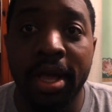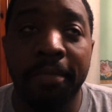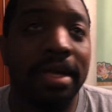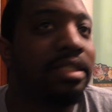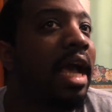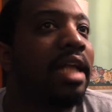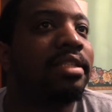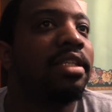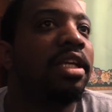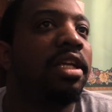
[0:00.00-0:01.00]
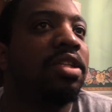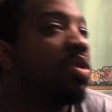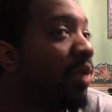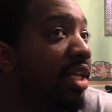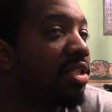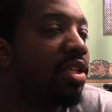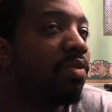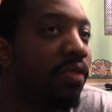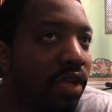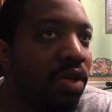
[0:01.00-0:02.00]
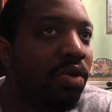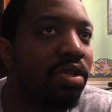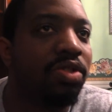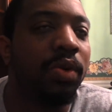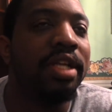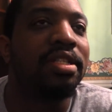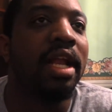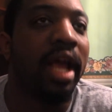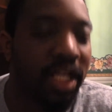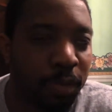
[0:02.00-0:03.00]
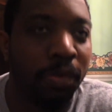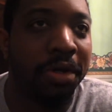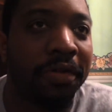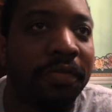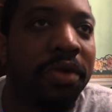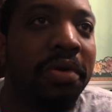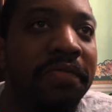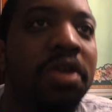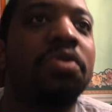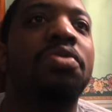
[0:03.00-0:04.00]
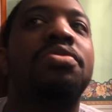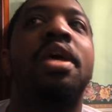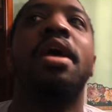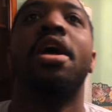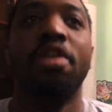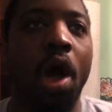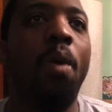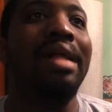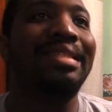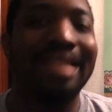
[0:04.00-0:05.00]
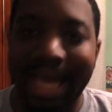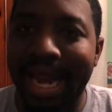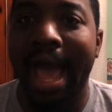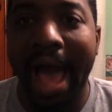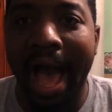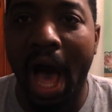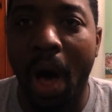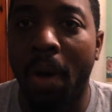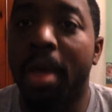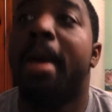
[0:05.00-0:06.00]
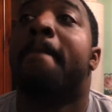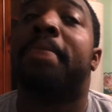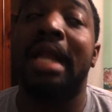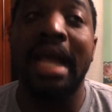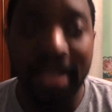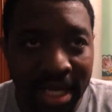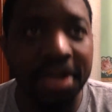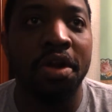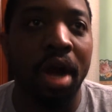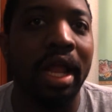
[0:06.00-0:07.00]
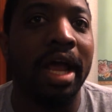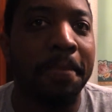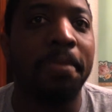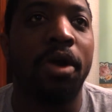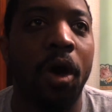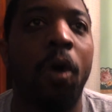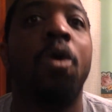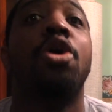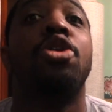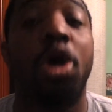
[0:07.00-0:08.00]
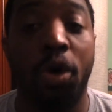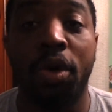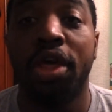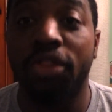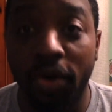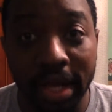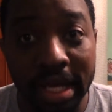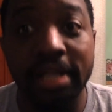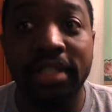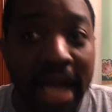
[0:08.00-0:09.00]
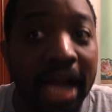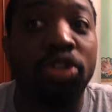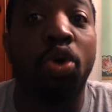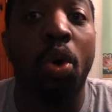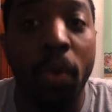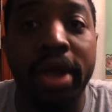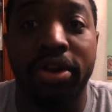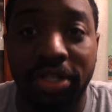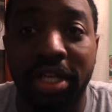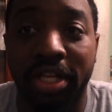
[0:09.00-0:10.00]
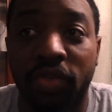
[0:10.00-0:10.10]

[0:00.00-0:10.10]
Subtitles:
because I had seen tweets and like spoiler-free reviews, no one said how, but I did hear a lot of people go, no, there is an actual winner to this